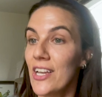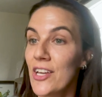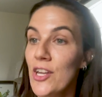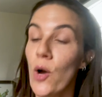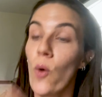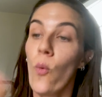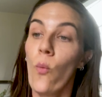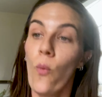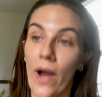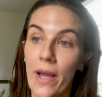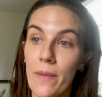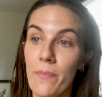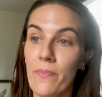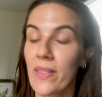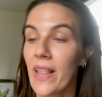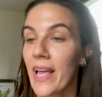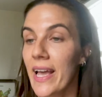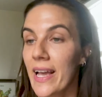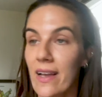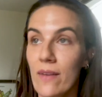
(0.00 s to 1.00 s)

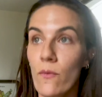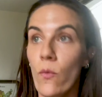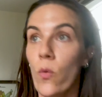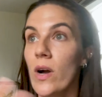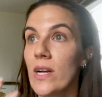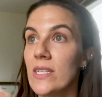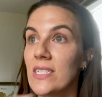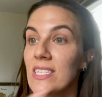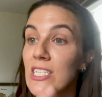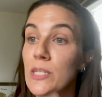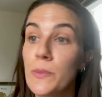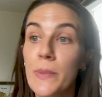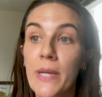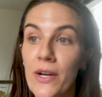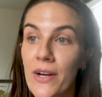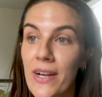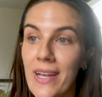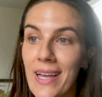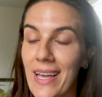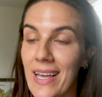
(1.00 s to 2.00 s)
what
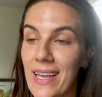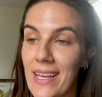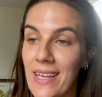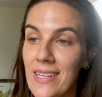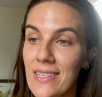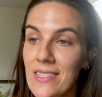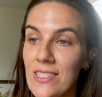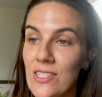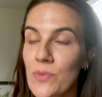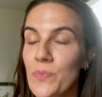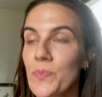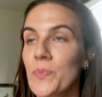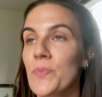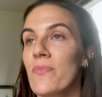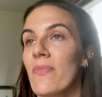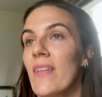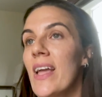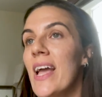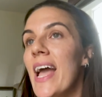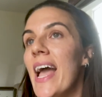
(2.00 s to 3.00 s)
smearing is.
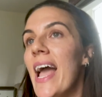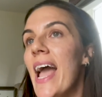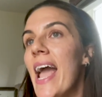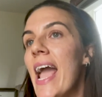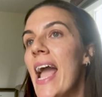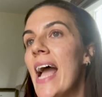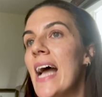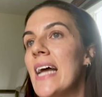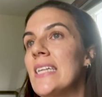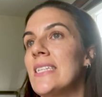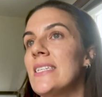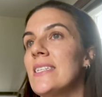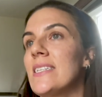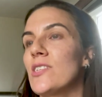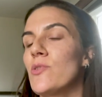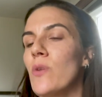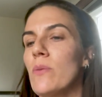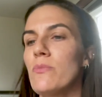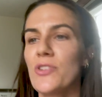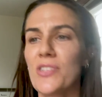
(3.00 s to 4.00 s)
And
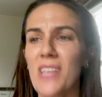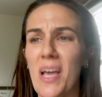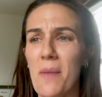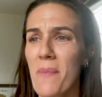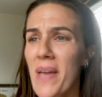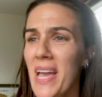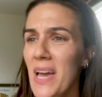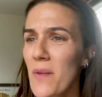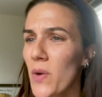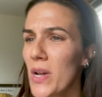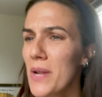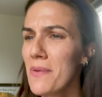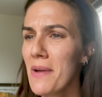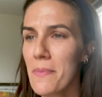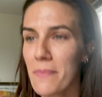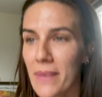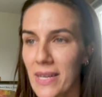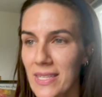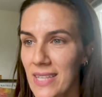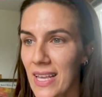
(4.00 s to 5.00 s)
so I'm just like, man, what am I
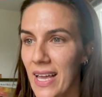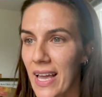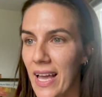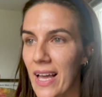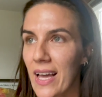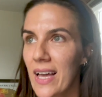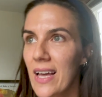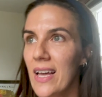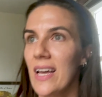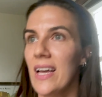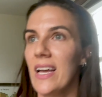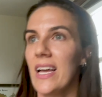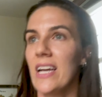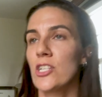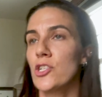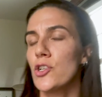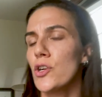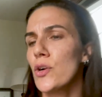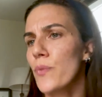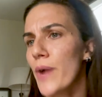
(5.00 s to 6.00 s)
missing?
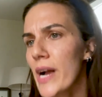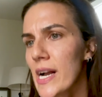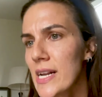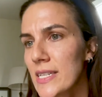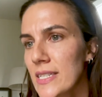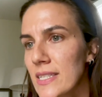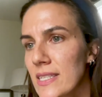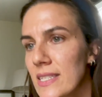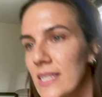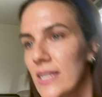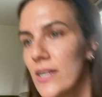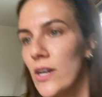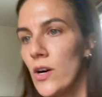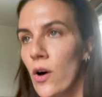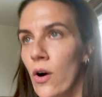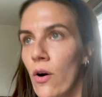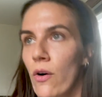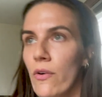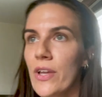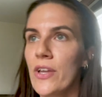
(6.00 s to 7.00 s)
Is there a
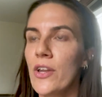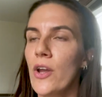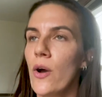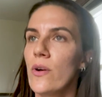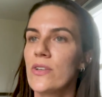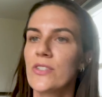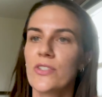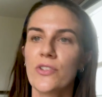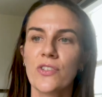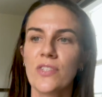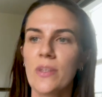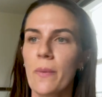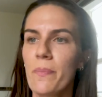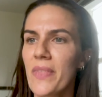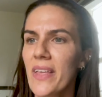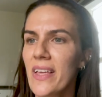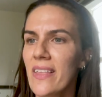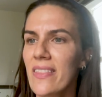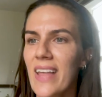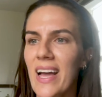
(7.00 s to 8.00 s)
rectocele? Is there
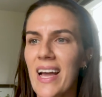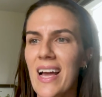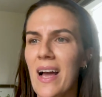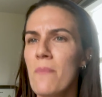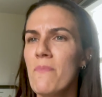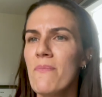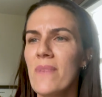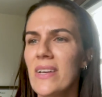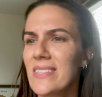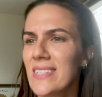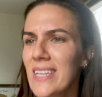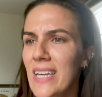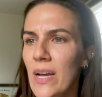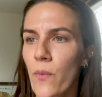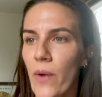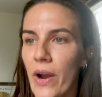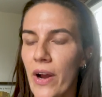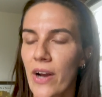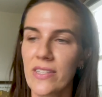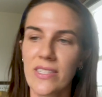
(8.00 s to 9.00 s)
something that I'm
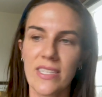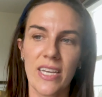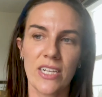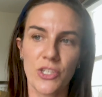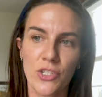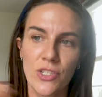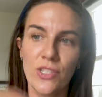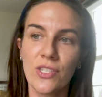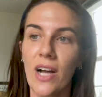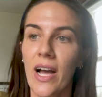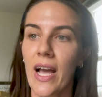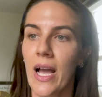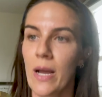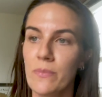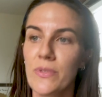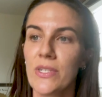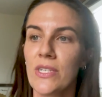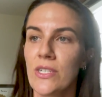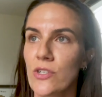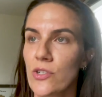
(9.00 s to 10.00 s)
missing where it's like she's not
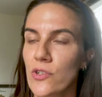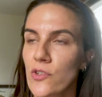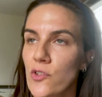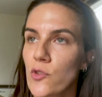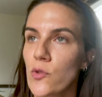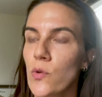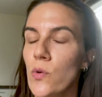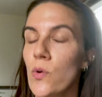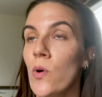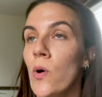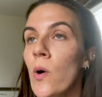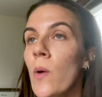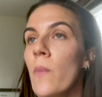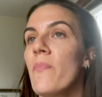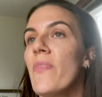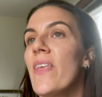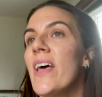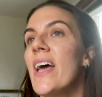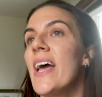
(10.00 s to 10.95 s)
emptying her stool?